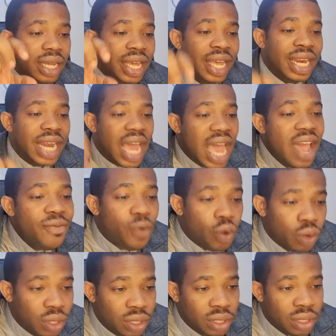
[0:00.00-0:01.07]
in
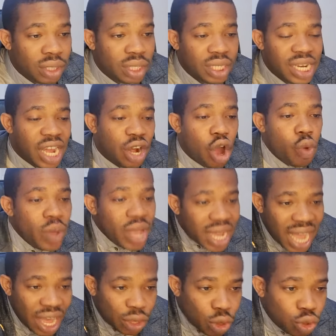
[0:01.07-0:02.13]
heaven, the Lord will
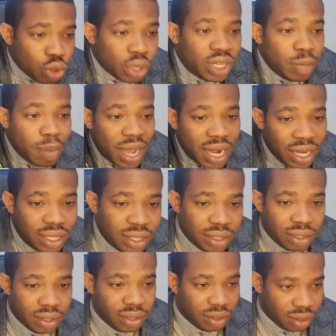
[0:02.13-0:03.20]
cancel such a marriage.
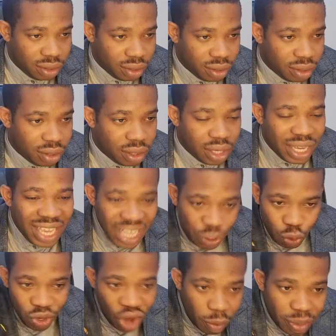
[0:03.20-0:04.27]

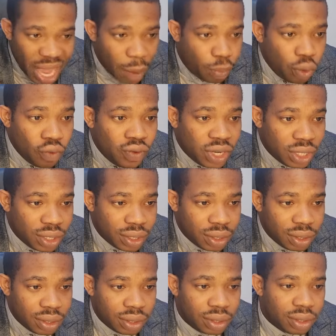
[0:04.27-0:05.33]
It will not be approved.
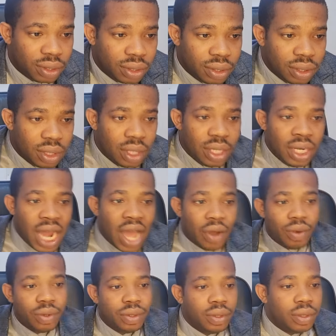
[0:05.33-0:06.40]

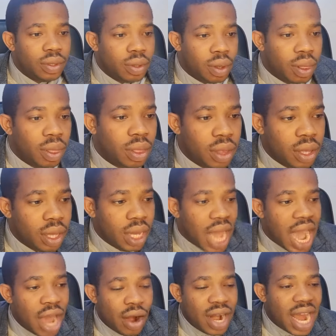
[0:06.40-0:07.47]
Now,
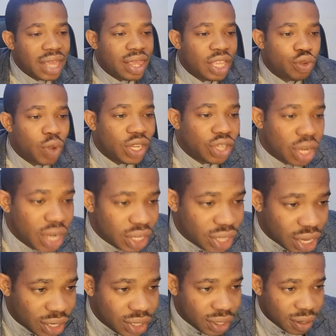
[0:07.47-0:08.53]
another situation
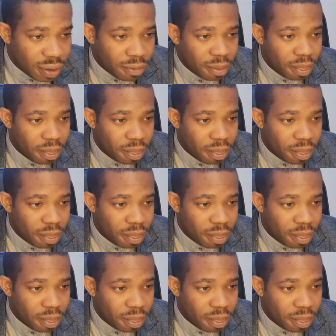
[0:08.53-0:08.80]
is this.